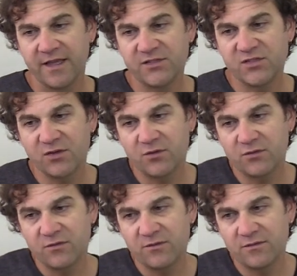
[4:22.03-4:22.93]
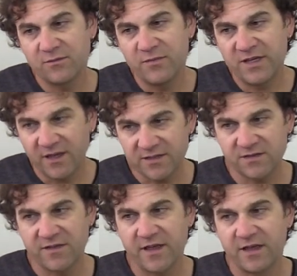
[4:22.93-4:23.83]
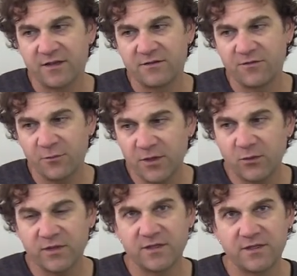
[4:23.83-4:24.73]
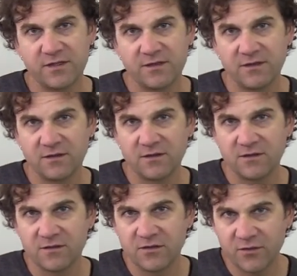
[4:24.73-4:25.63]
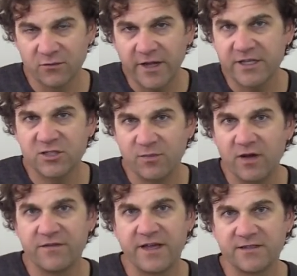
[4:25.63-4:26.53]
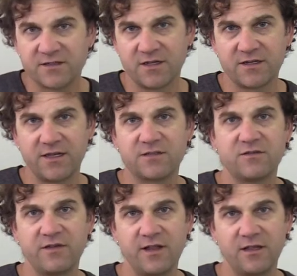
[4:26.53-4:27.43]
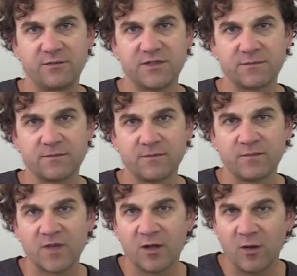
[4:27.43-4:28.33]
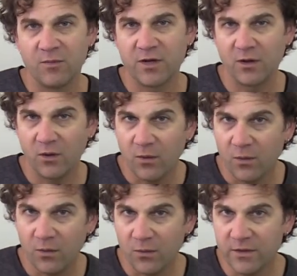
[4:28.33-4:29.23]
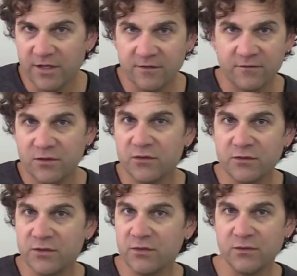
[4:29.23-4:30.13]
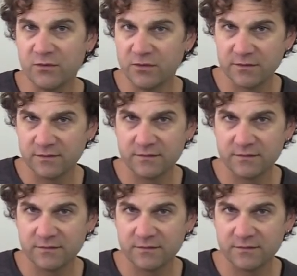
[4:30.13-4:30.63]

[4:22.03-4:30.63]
And so, because of that, frequently, the range above that does not get developed. But, oh, if you do